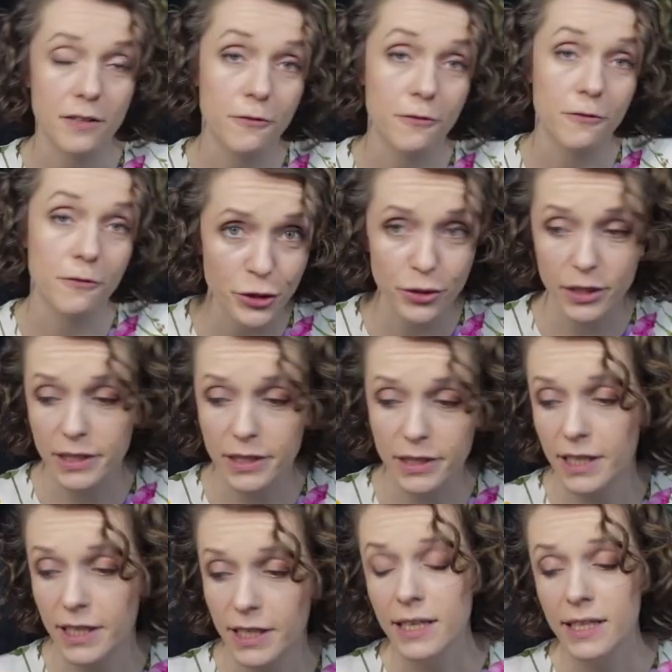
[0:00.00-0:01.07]

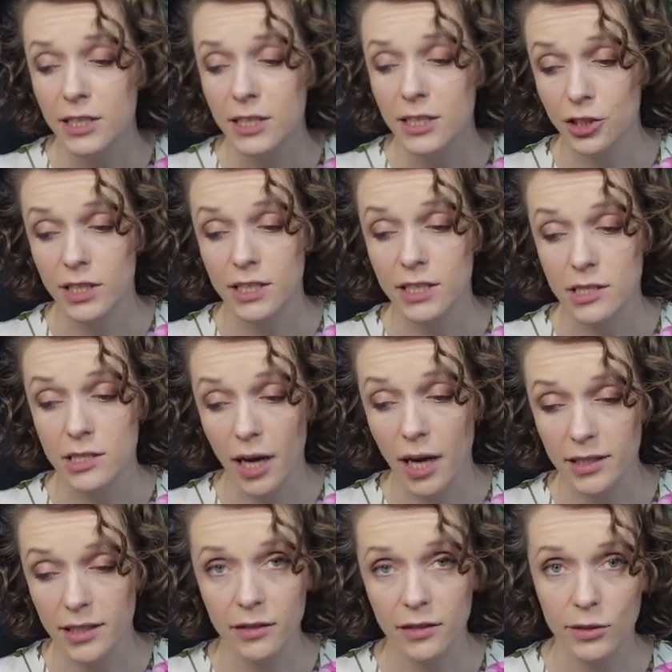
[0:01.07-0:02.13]
Unfortunately, Jira does
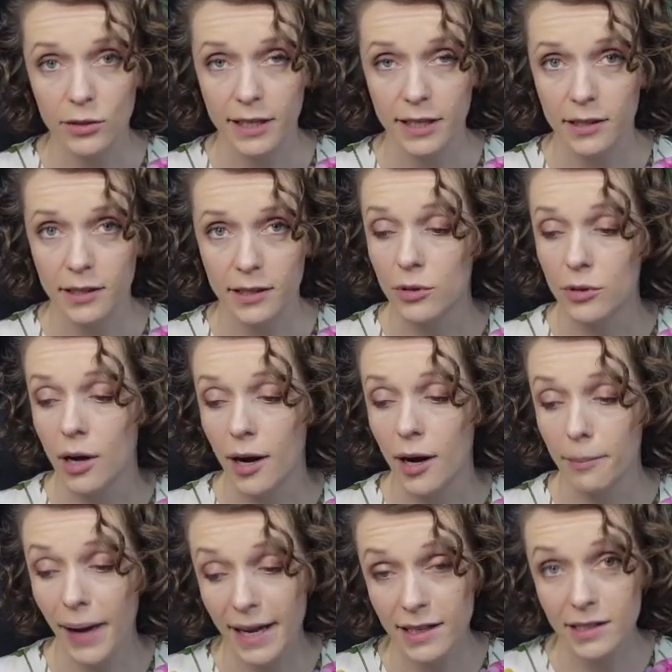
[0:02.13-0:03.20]
not give you that number
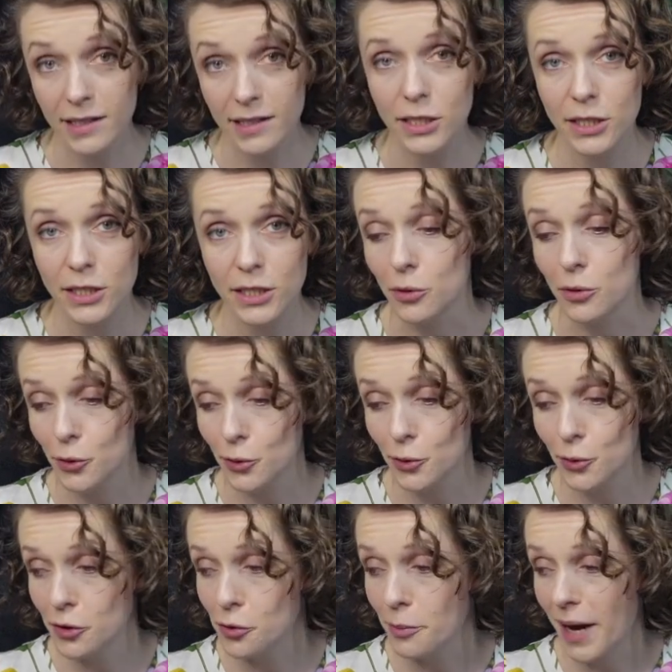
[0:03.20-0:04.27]
automatically, so you do
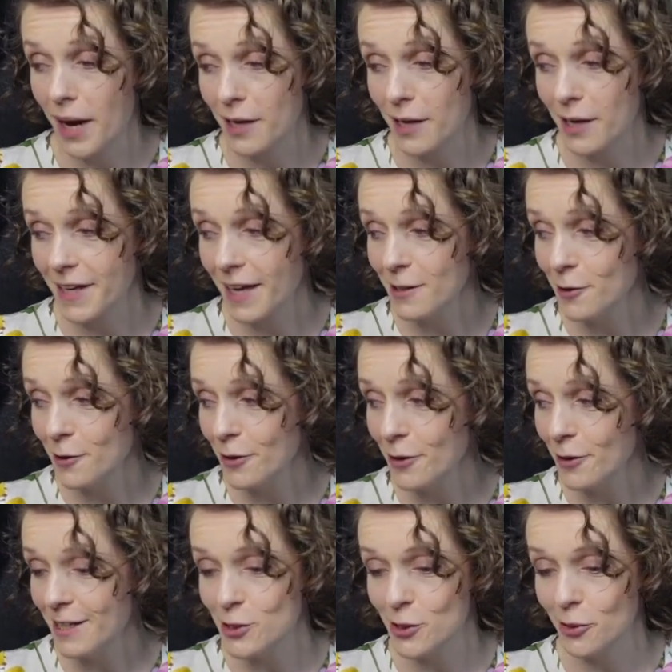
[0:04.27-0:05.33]
need to manually
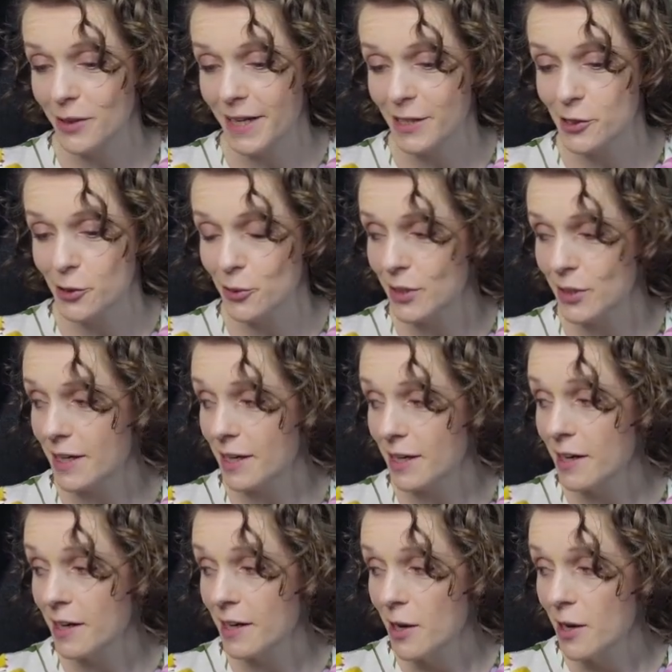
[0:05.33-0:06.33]
calculate it. So let's look at it.